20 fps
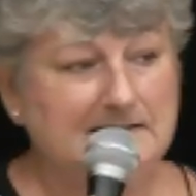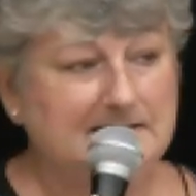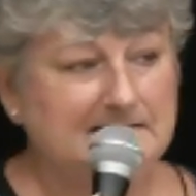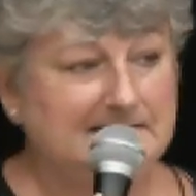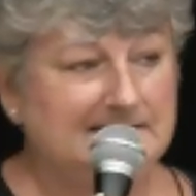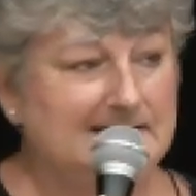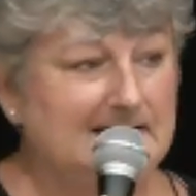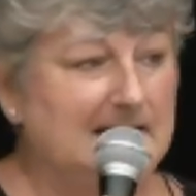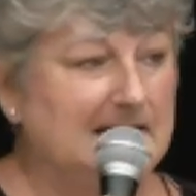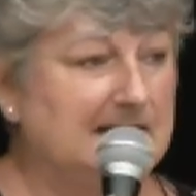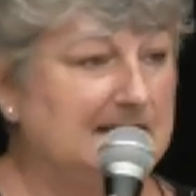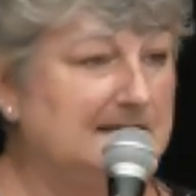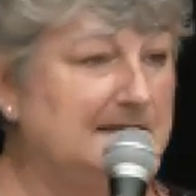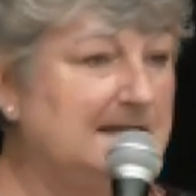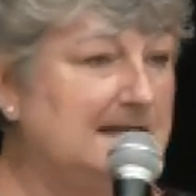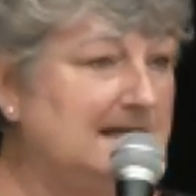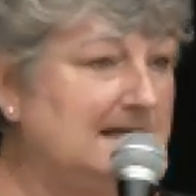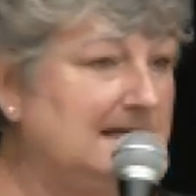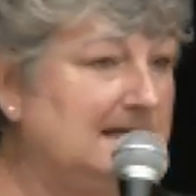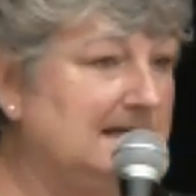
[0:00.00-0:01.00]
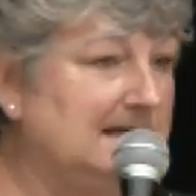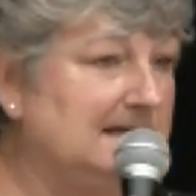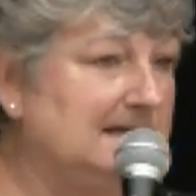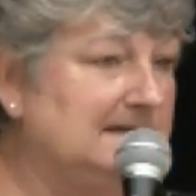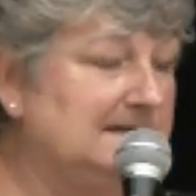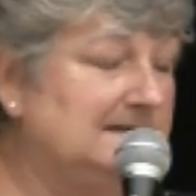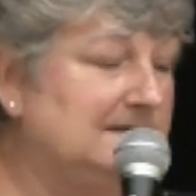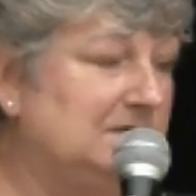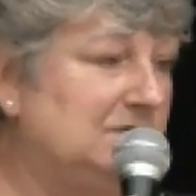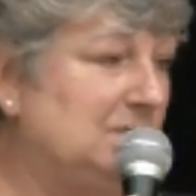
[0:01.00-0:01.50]
The second thing
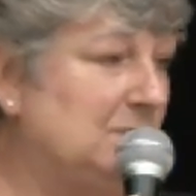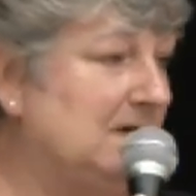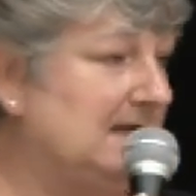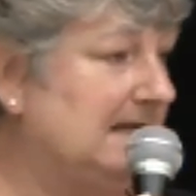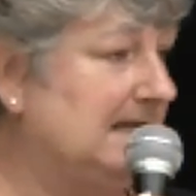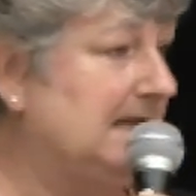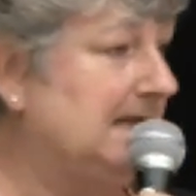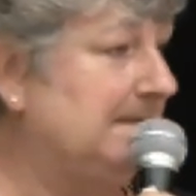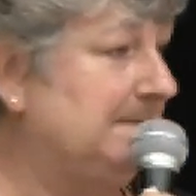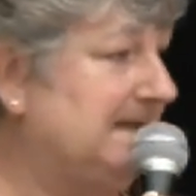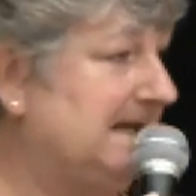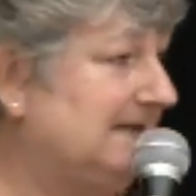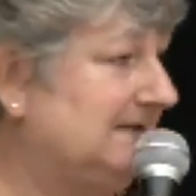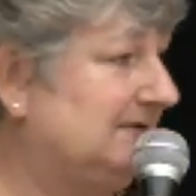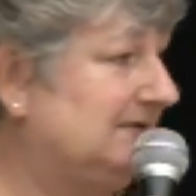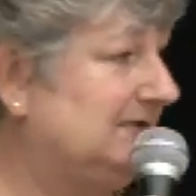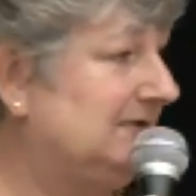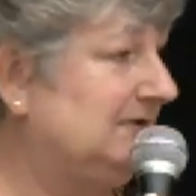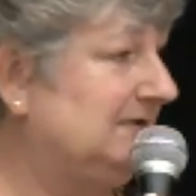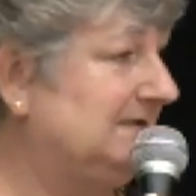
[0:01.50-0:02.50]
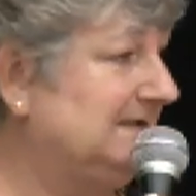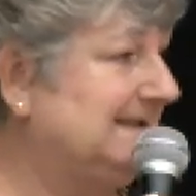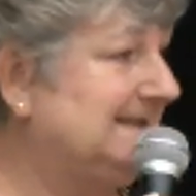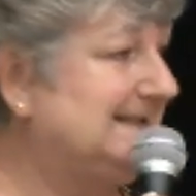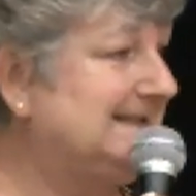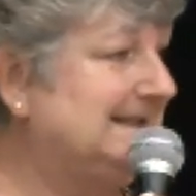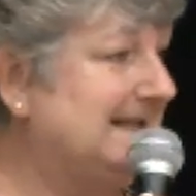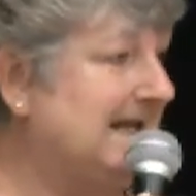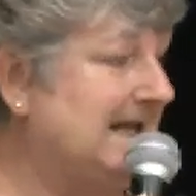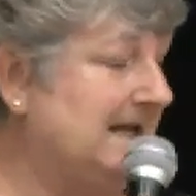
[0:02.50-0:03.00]
is you want to keep that student
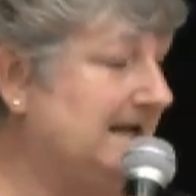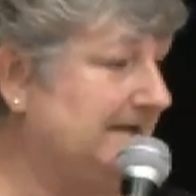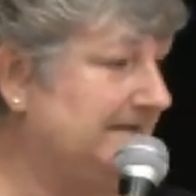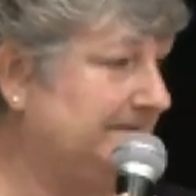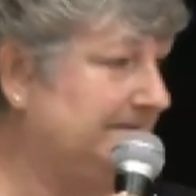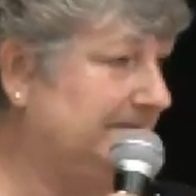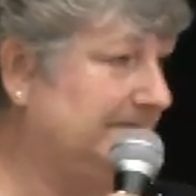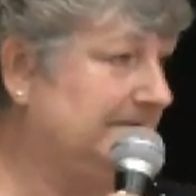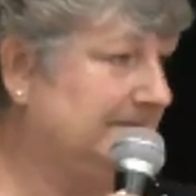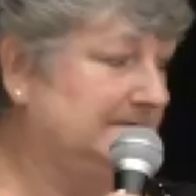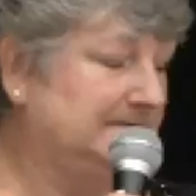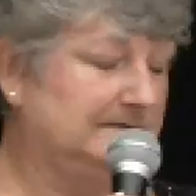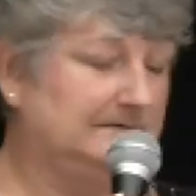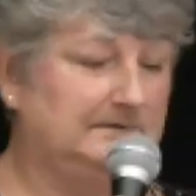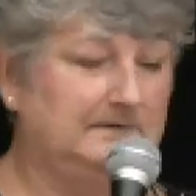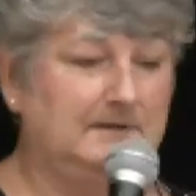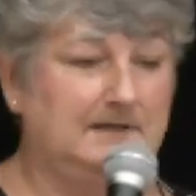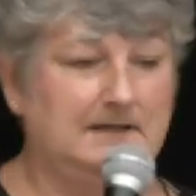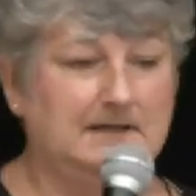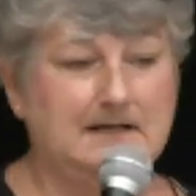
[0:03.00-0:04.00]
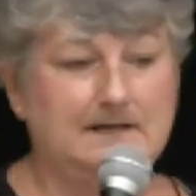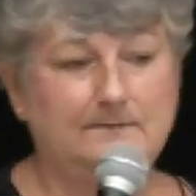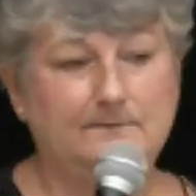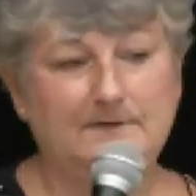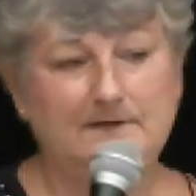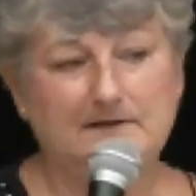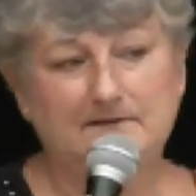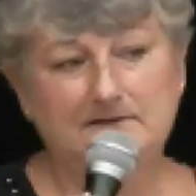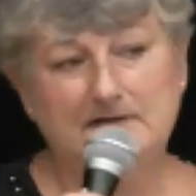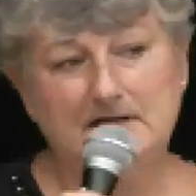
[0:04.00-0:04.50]
safe. And I
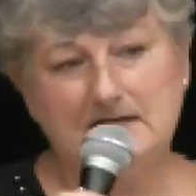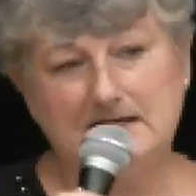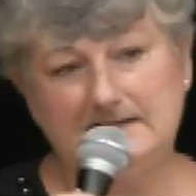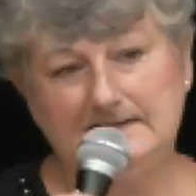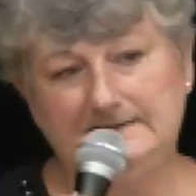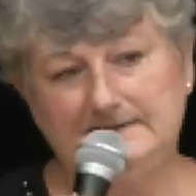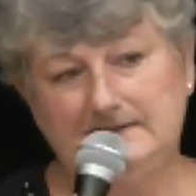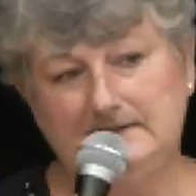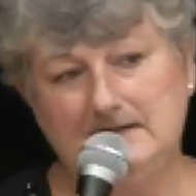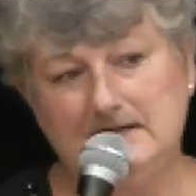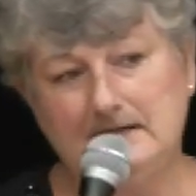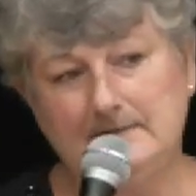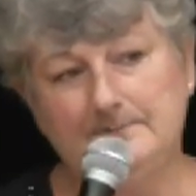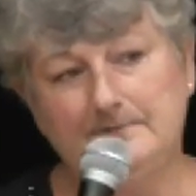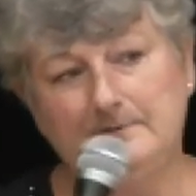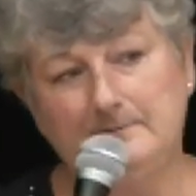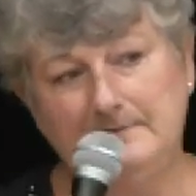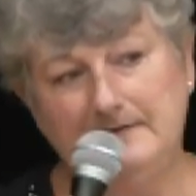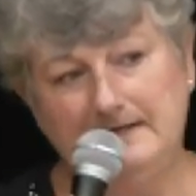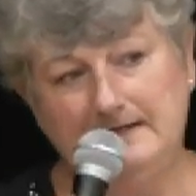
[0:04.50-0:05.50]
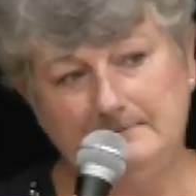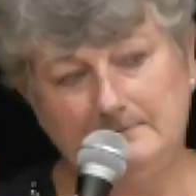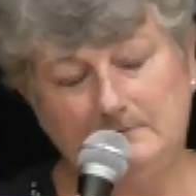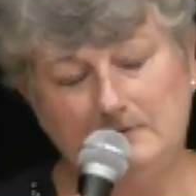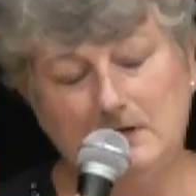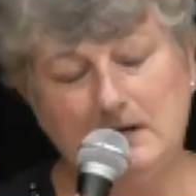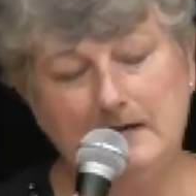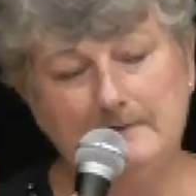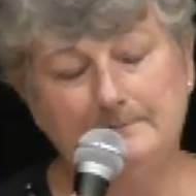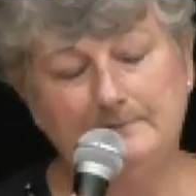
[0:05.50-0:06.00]
realize the
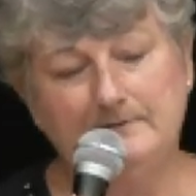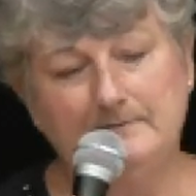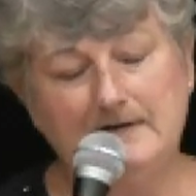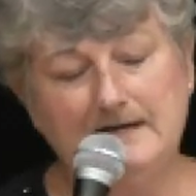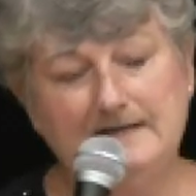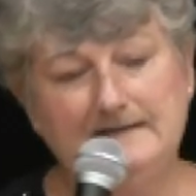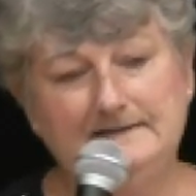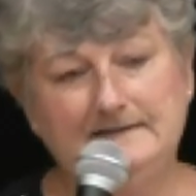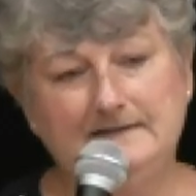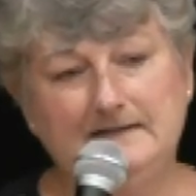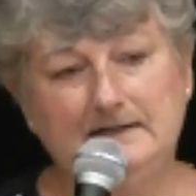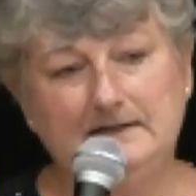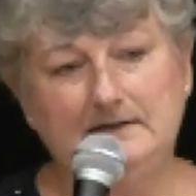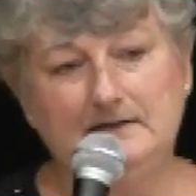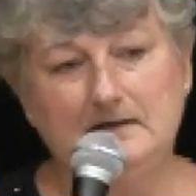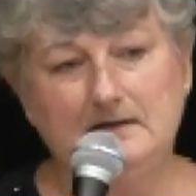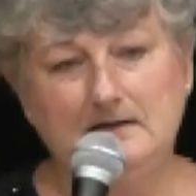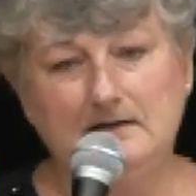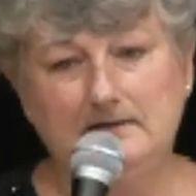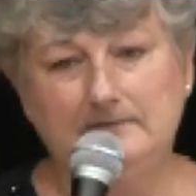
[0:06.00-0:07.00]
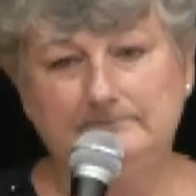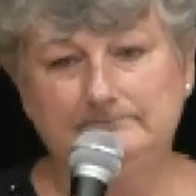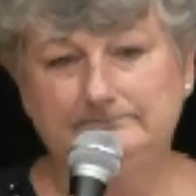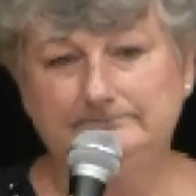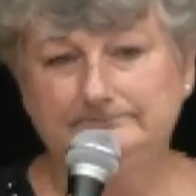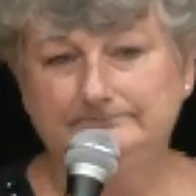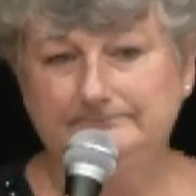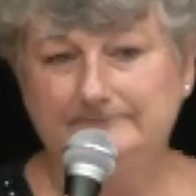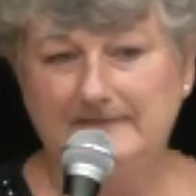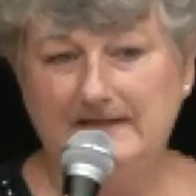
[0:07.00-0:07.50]
compromising
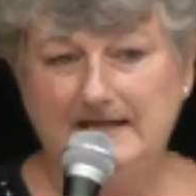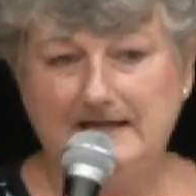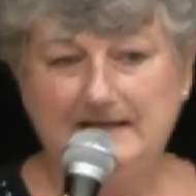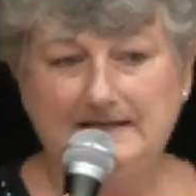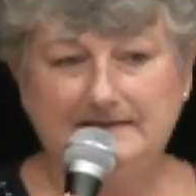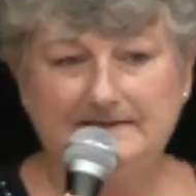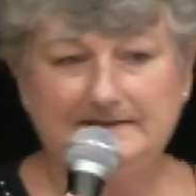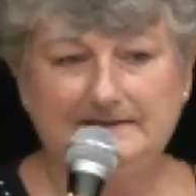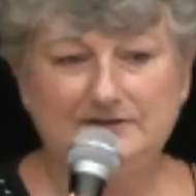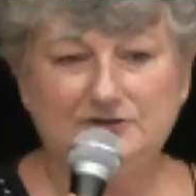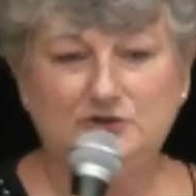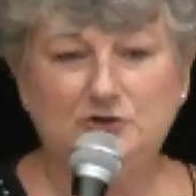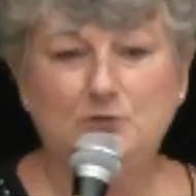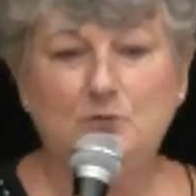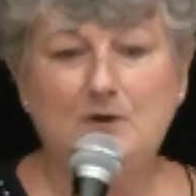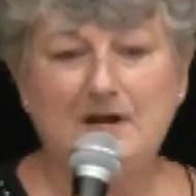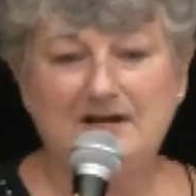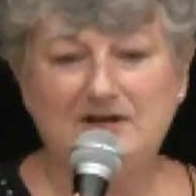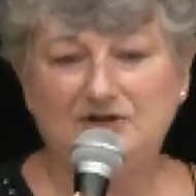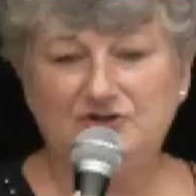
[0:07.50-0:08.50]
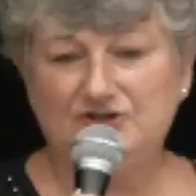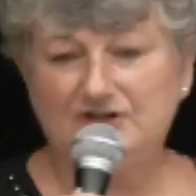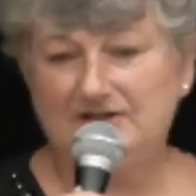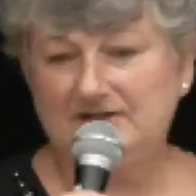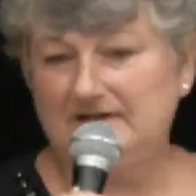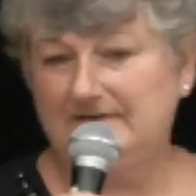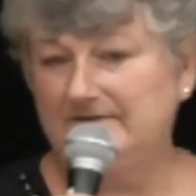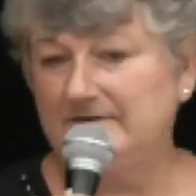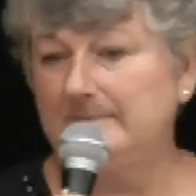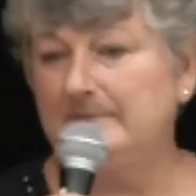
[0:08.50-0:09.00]
situation
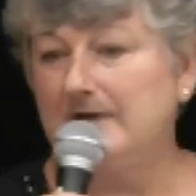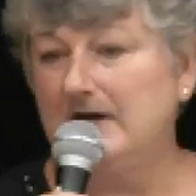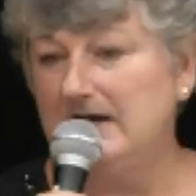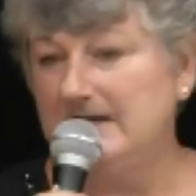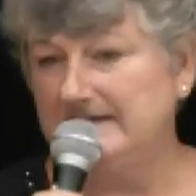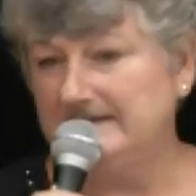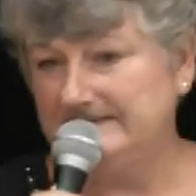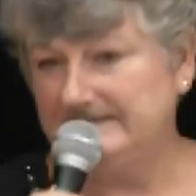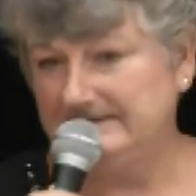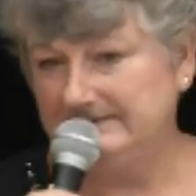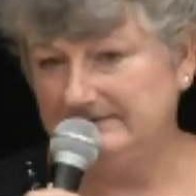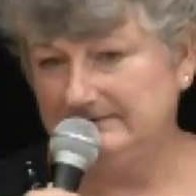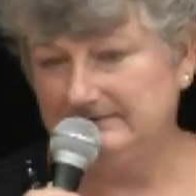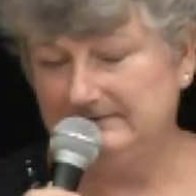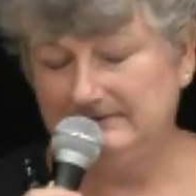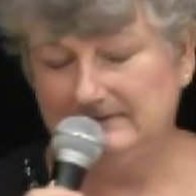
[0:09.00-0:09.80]
of a bus,